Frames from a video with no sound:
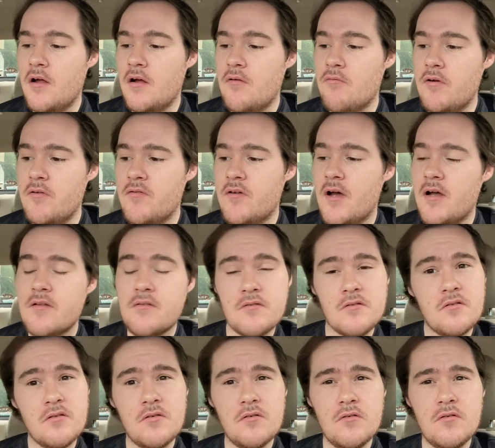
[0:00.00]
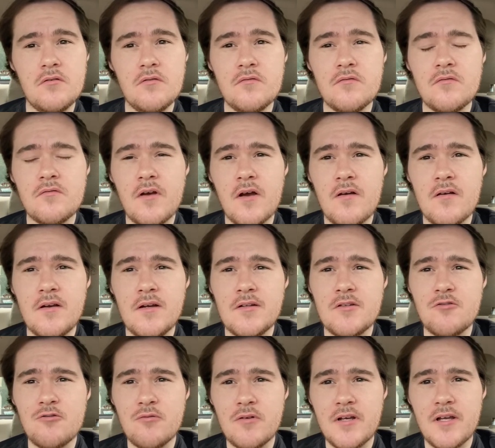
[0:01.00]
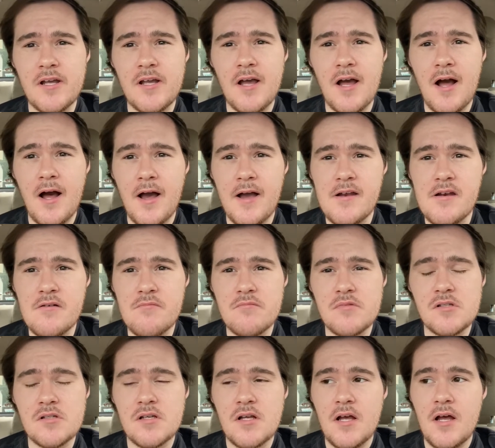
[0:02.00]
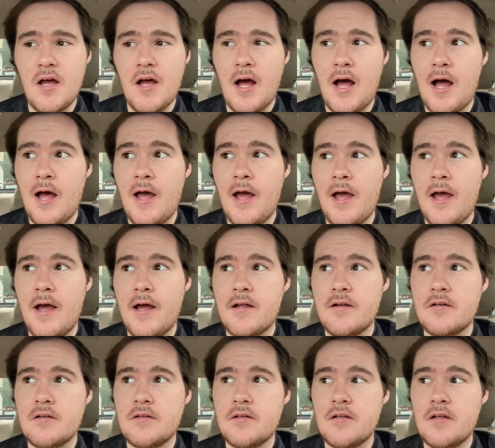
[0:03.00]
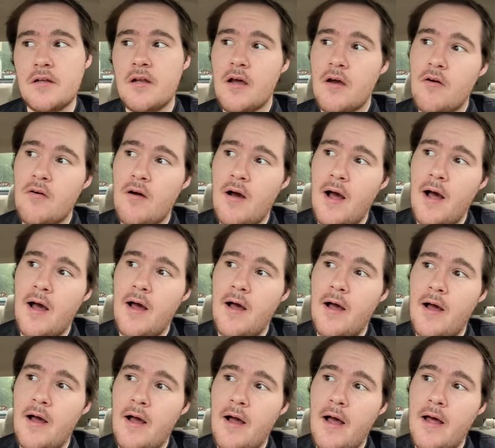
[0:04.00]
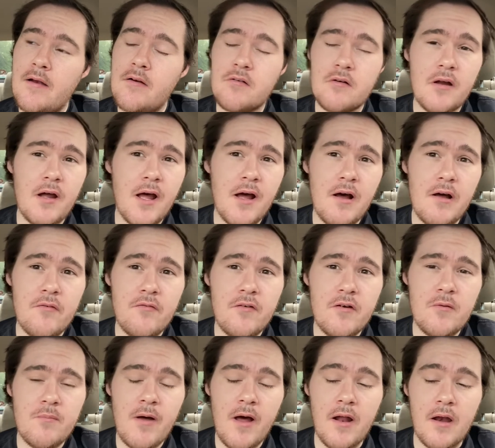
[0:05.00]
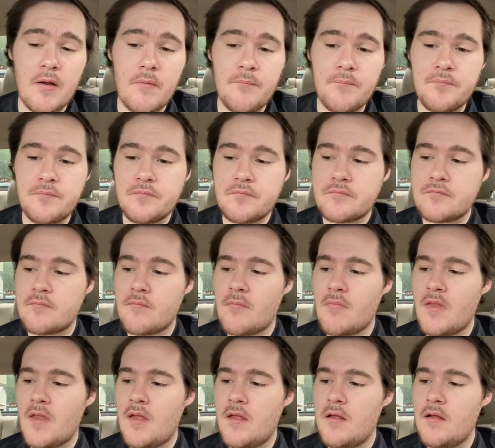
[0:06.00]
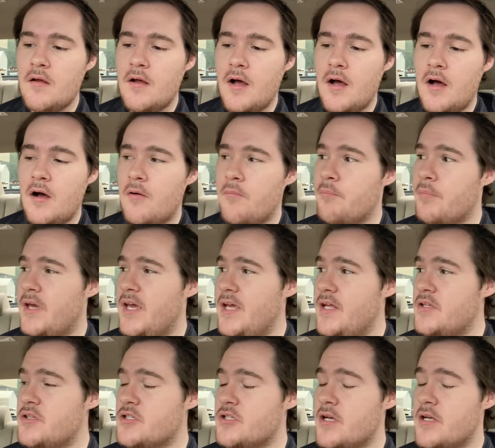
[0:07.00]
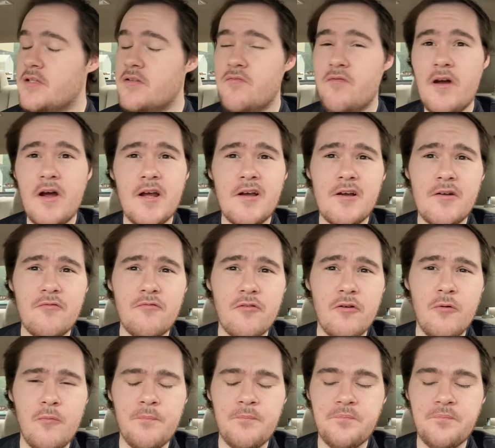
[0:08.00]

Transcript: We've got two very intriguing items, and you know, I don't know how I feel about it. Uh, peach is very good fruit,